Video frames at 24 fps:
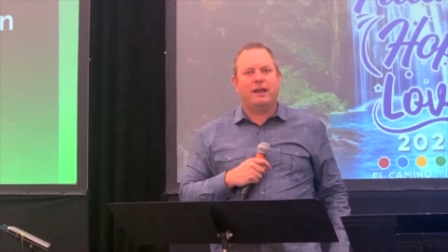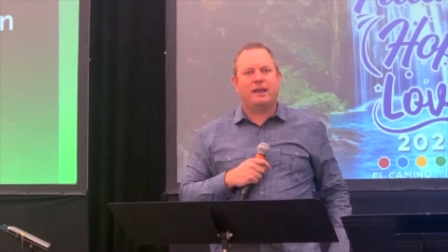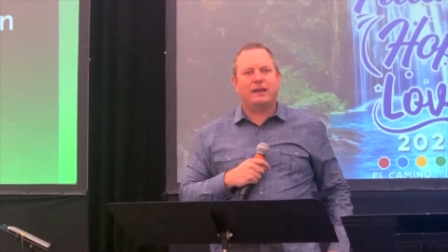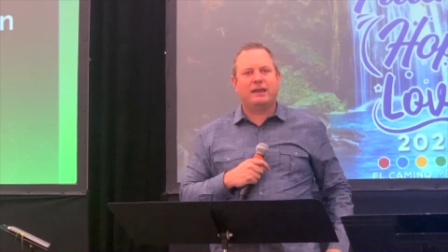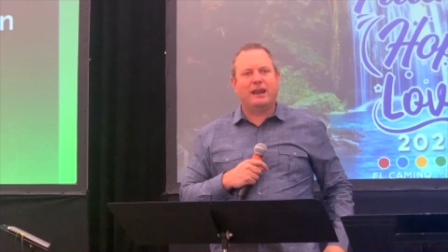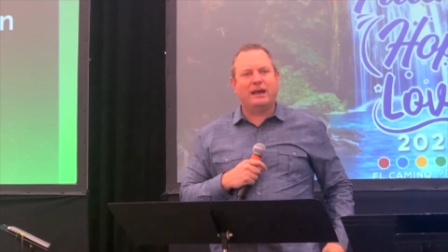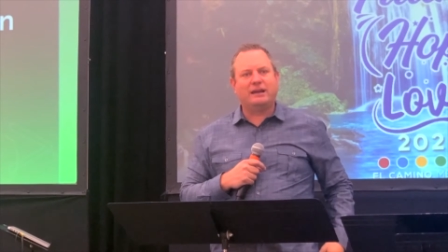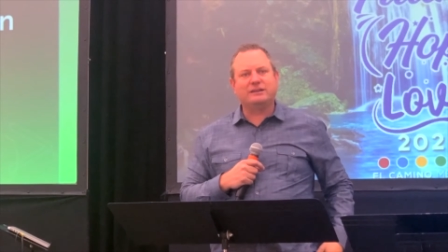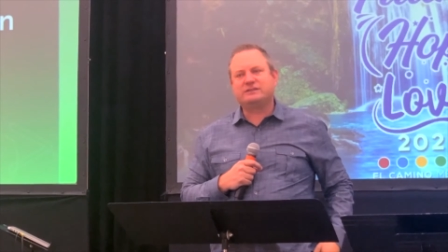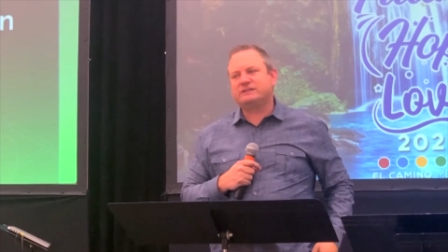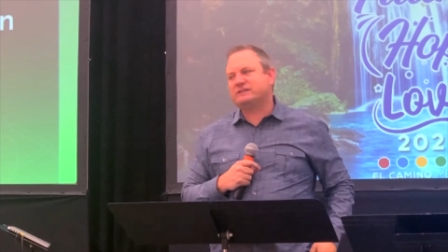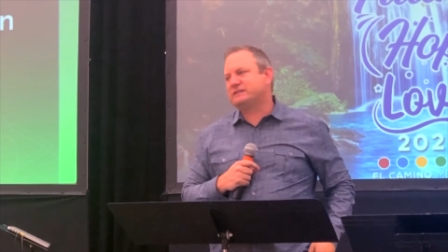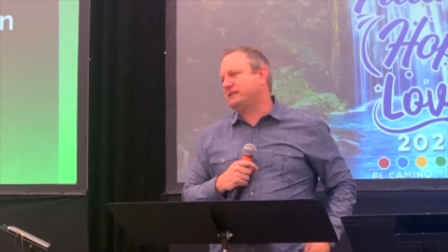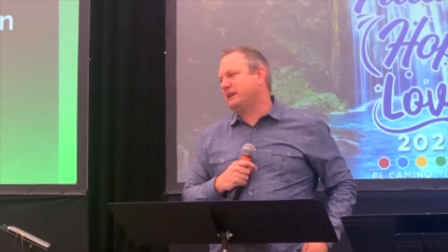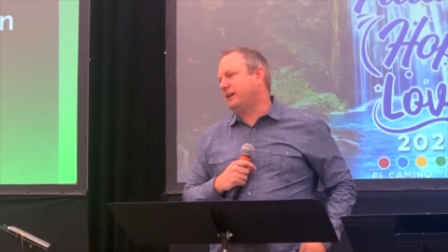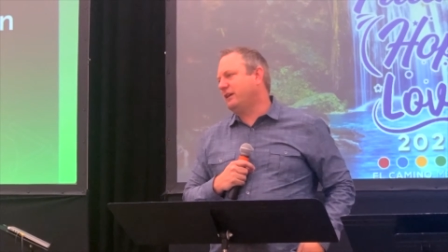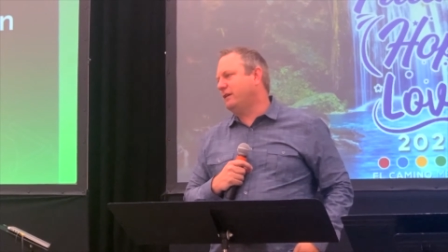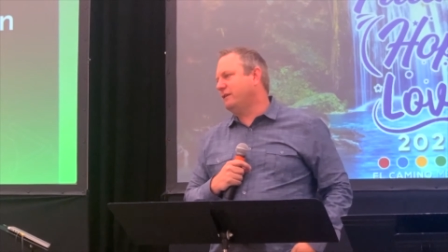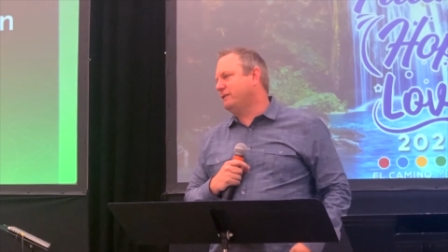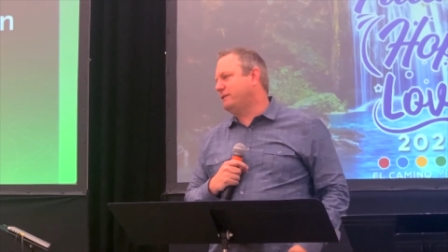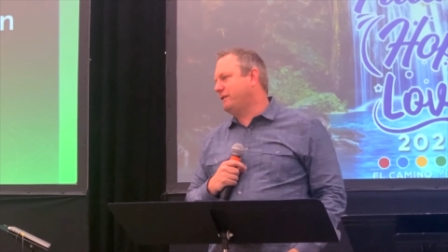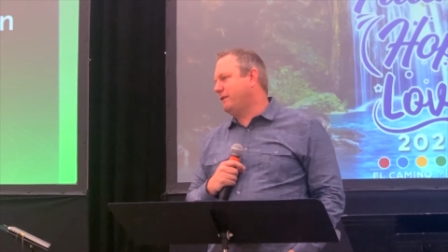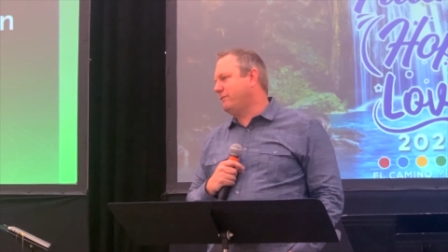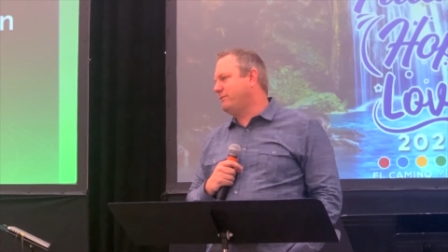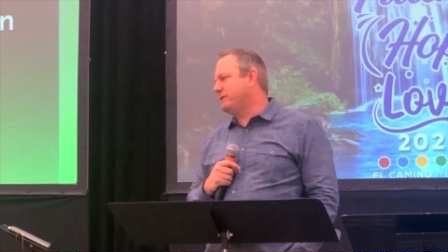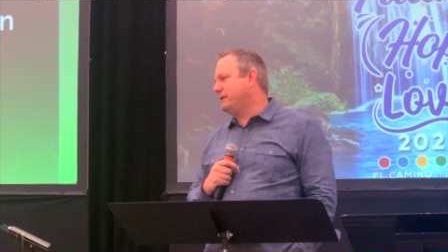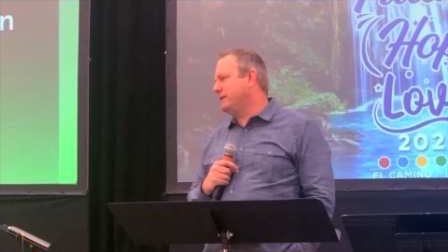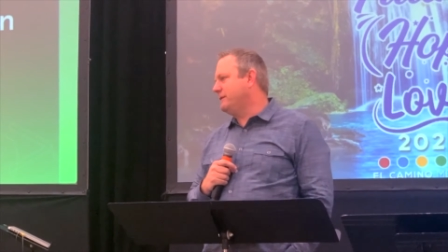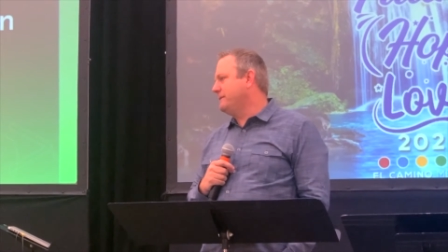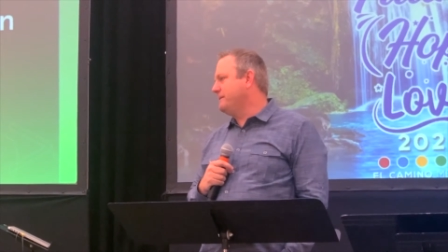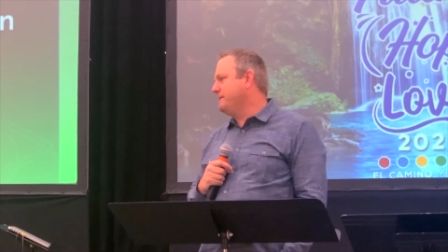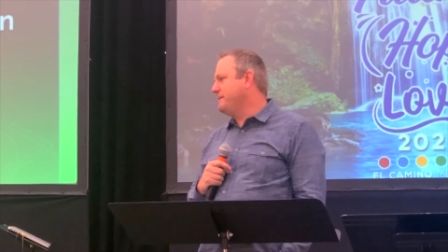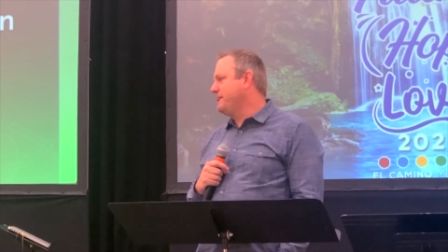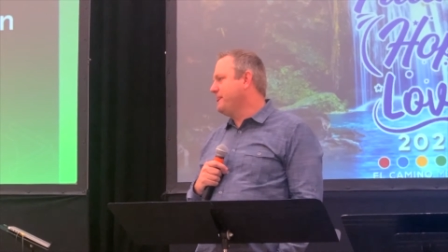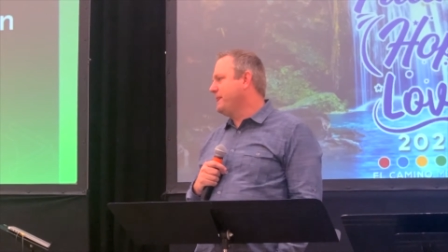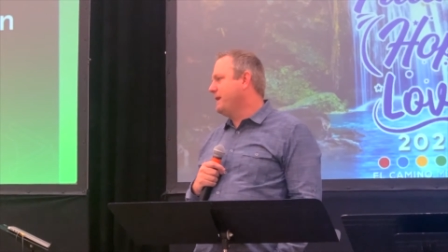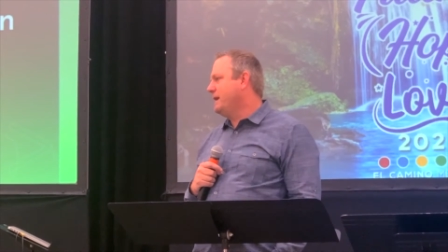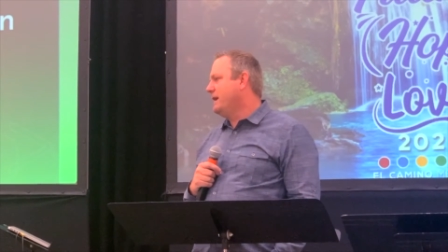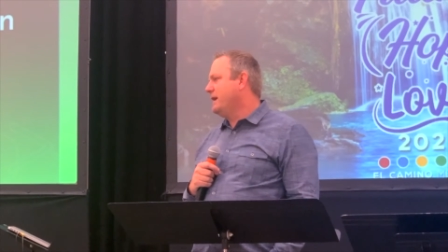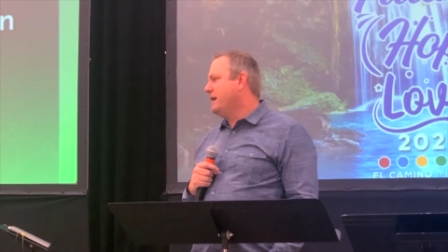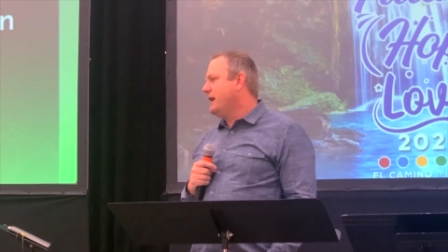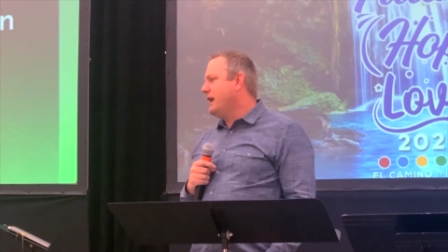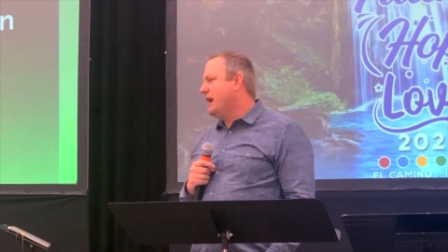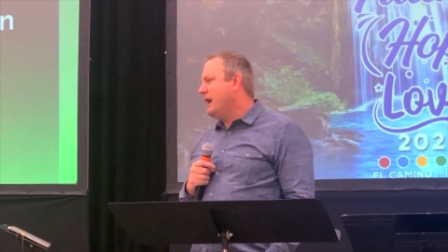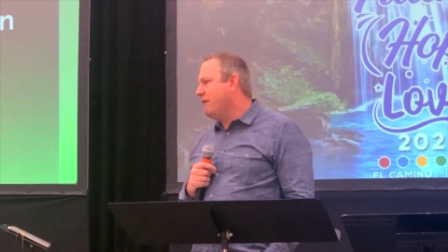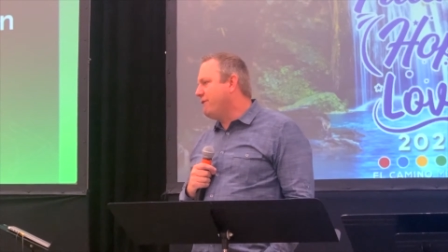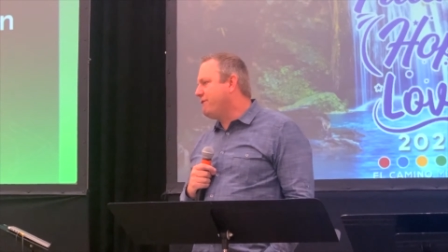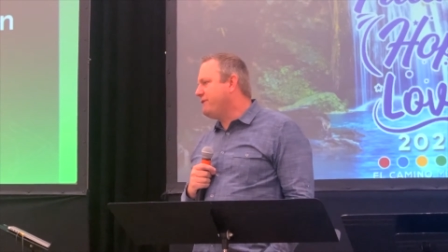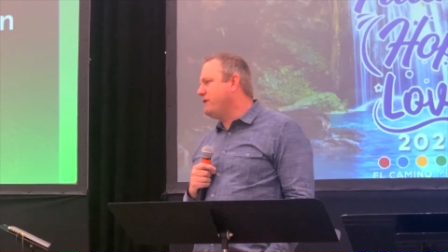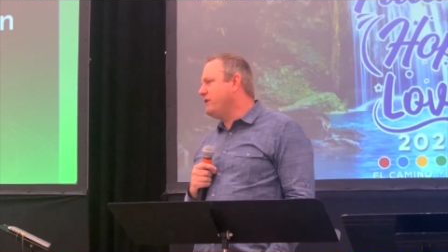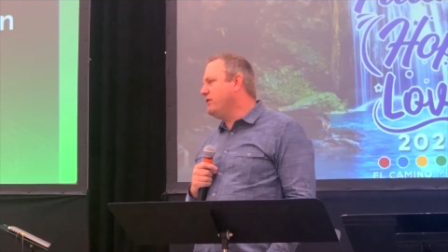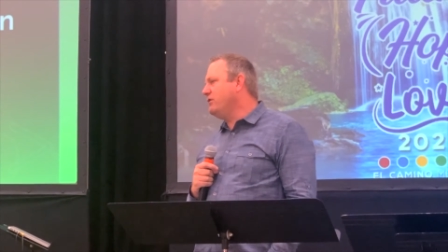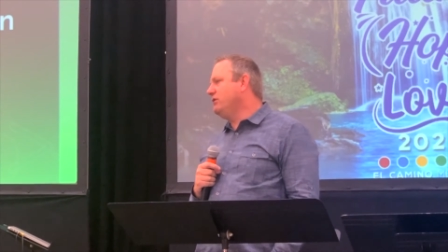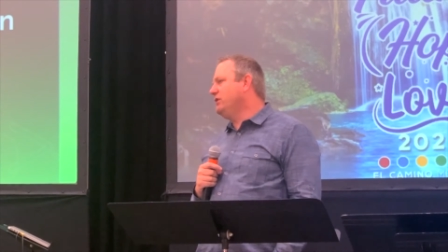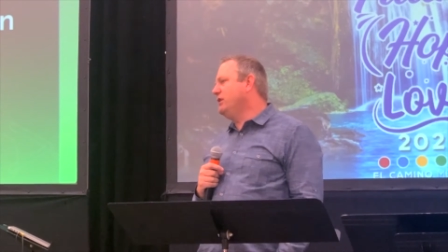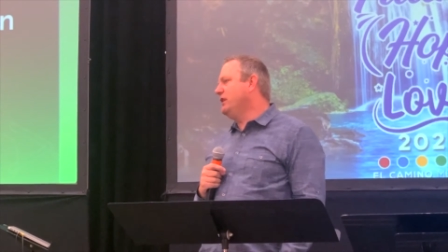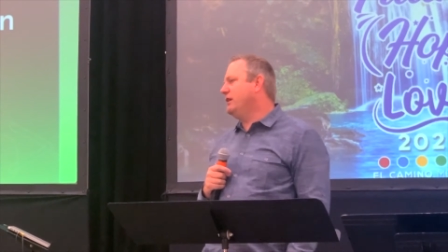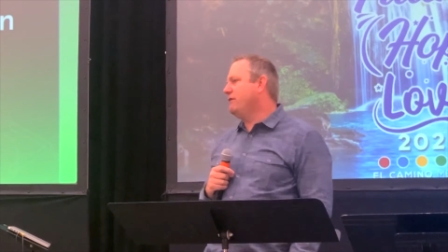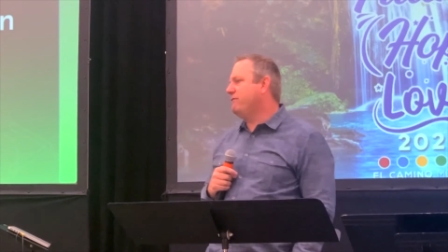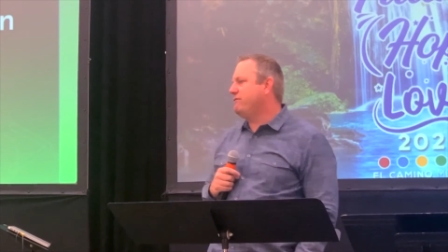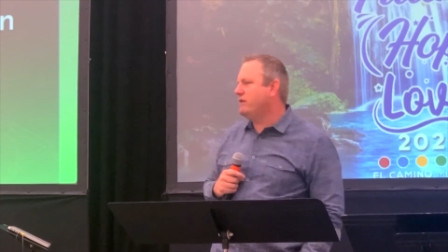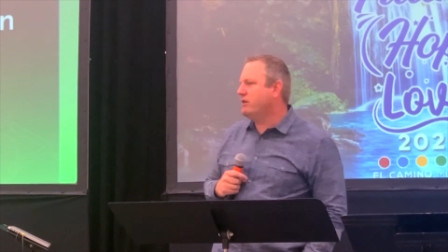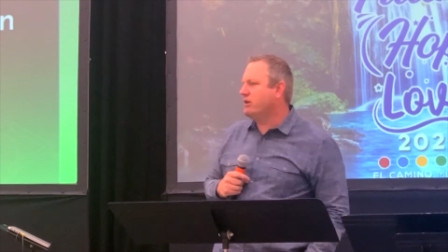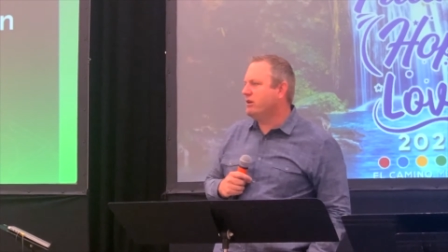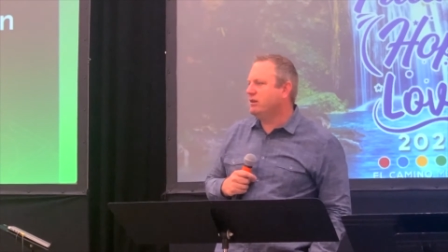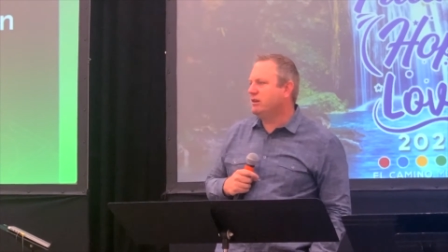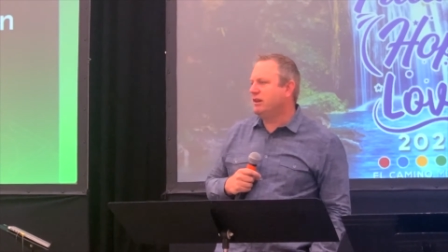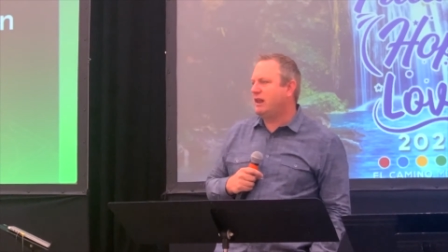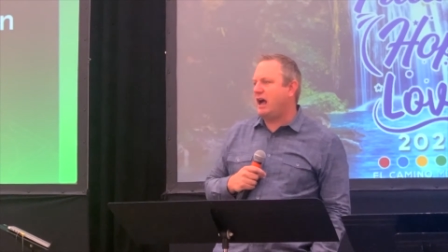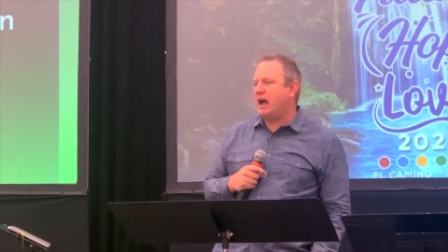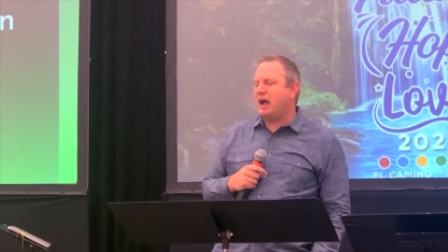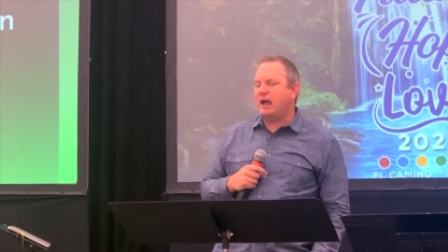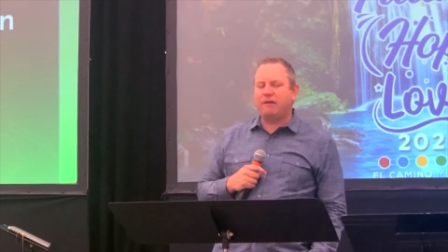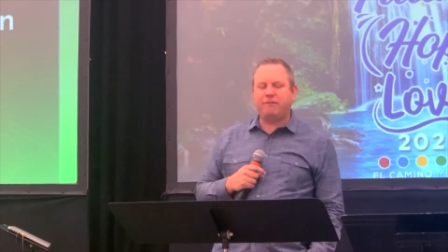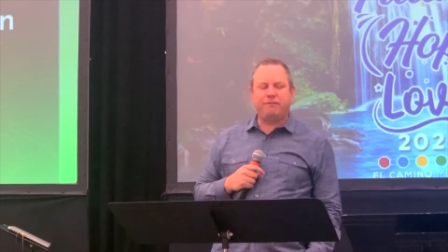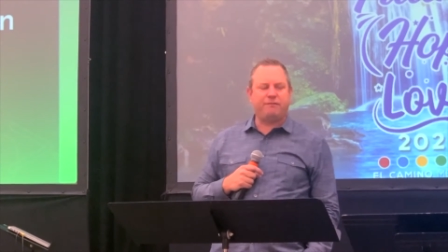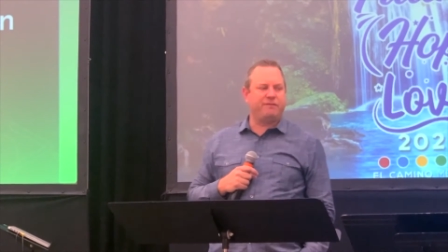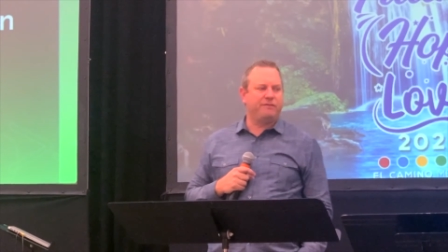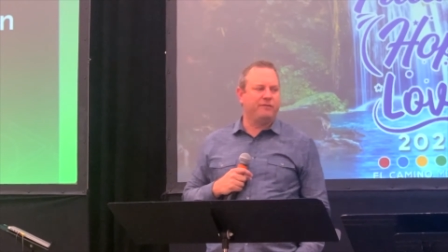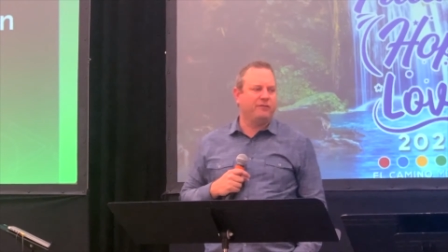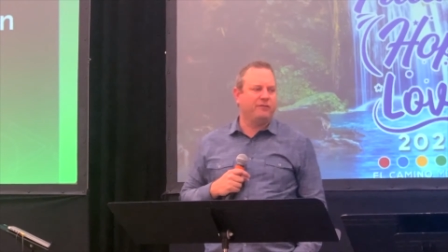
Can I just tell you something? If you live your life